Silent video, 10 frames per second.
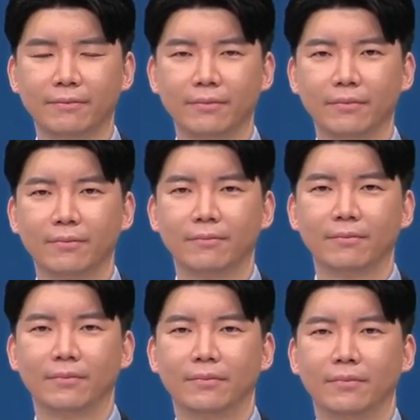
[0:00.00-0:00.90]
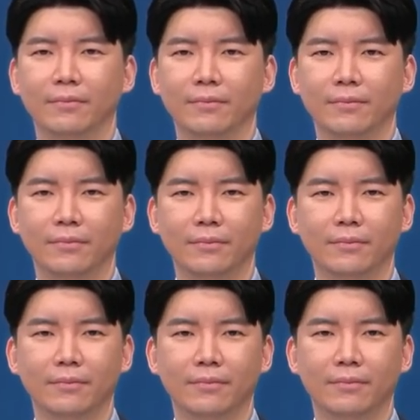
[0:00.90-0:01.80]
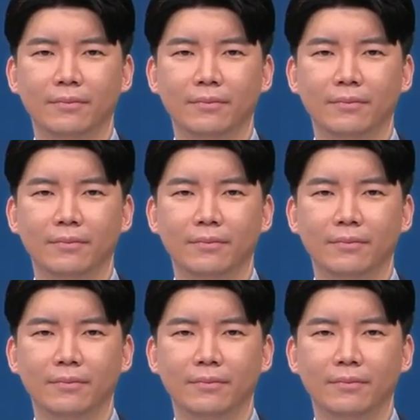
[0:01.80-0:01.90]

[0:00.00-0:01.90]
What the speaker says: Nothing is said.